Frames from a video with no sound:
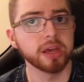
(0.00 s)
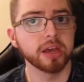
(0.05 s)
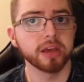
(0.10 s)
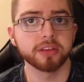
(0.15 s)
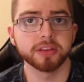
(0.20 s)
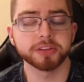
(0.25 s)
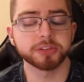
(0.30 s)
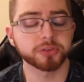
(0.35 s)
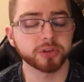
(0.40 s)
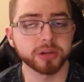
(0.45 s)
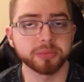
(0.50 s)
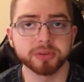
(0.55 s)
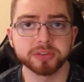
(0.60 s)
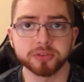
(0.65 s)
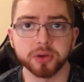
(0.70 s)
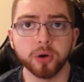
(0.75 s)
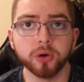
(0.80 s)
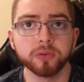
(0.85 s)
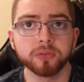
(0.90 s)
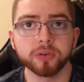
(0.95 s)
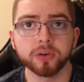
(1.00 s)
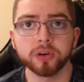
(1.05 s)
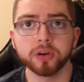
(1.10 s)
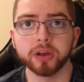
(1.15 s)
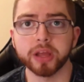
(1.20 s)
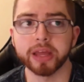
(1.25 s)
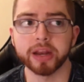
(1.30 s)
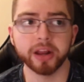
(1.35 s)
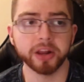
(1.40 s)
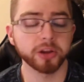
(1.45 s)
the stream is over
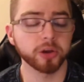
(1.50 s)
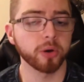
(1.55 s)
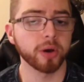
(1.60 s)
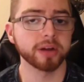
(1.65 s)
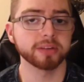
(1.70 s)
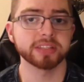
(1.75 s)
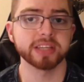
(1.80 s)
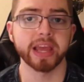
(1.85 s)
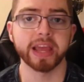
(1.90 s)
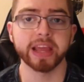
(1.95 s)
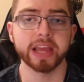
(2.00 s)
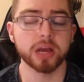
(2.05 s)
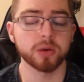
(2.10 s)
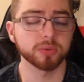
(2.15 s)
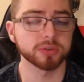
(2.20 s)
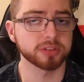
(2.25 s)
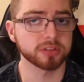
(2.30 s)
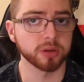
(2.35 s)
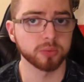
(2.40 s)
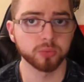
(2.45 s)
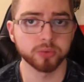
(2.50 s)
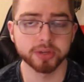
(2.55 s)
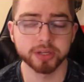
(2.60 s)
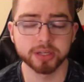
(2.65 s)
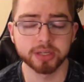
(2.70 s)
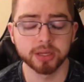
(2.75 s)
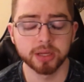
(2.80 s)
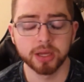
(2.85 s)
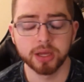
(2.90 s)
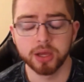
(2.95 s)
and I go out to hang out with someone,
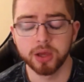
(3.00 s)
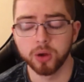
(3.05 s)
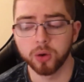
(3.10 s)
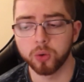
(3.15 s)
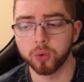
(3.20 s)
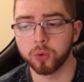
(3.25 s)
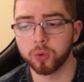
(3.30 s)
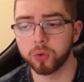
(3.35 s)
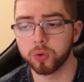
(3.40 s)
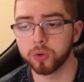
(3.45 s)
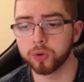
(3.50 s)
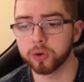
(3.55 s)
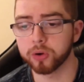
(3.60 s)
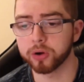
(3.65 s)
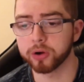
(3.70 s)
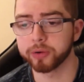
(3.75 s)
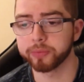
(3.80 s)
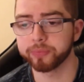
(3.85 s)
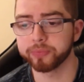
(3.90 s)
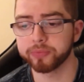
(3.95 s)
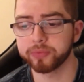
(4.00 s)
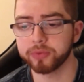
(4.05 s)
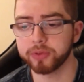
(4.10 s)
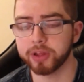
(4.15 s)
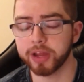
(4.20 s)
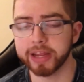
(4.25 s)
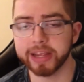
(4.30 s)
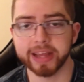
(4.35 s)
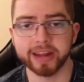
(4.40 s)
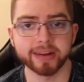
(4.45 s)
or
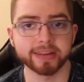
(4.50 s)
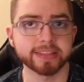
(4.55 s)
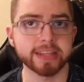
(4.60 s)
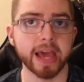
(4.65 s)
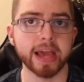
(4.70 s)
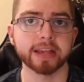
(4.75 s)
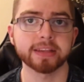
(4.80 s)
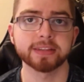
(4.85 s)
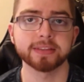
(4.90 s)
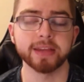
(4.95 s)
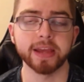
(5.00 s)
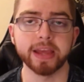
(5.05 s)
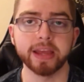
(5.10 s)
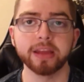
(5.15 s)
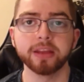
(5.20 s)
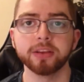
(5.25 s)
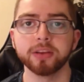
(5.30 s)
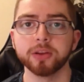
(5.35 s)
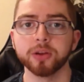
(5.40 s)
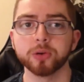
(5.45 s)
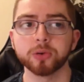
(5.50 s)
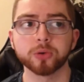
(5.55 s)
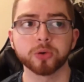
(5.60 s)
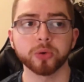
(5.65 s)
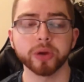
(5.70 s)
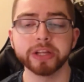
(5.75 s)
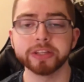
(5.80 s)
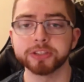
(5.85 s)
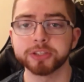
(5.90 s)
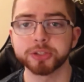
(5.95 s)
I get a text saying,
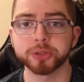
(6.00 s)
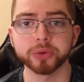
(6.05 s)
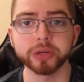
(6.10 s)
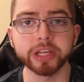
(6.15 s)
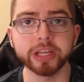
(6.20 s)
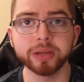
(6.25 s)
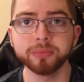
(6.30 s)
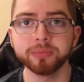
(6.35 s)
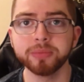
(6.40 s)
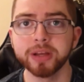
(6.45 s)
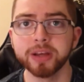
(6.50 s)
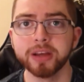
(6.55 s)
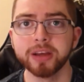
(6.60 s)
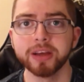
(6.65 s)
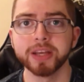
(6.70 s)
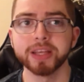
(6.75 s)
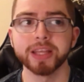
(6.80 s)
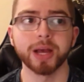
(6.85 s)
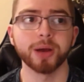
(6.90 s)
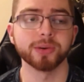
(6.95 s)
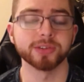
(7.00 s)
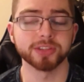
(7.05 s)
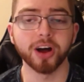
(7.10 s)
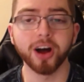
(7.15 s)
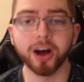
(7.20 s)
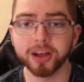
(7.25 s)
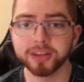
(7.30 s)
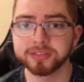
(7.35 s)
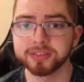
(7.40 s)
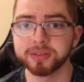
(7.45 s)
great stream, that was
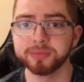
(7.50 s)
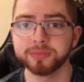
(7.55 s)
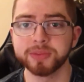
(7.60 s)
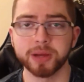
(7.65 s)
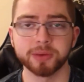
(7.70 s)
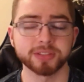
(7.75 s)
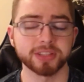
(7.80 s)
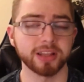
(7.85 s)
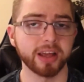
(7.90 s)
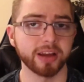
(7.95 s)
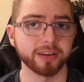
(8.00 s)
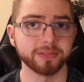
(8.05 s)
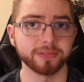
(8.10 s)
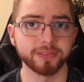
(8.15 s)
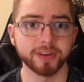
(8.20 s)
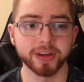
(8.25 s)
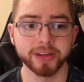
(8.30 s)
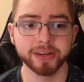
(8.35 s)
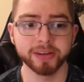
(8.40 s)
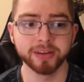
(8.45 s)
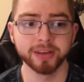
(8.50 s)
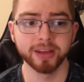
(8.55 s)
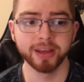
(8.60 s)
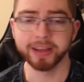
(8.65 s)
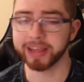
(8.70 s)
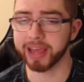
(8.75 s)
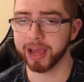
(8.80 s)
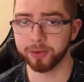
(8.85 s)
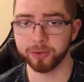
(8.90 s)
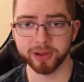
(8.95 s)
awesome, that was a lot of fun,
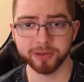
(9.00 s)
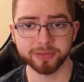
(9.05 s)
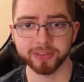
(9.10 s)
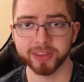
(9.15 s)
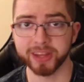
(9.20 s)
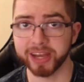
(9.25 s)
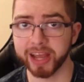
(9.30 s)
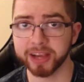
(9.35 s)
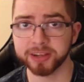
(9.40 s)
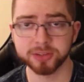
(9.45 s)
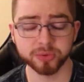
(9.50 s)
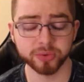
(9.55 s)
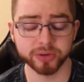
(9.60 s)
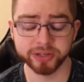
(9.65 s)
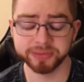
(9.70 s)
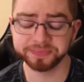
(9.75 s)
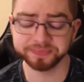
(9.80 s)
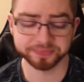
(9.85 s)
can't wait for the next one.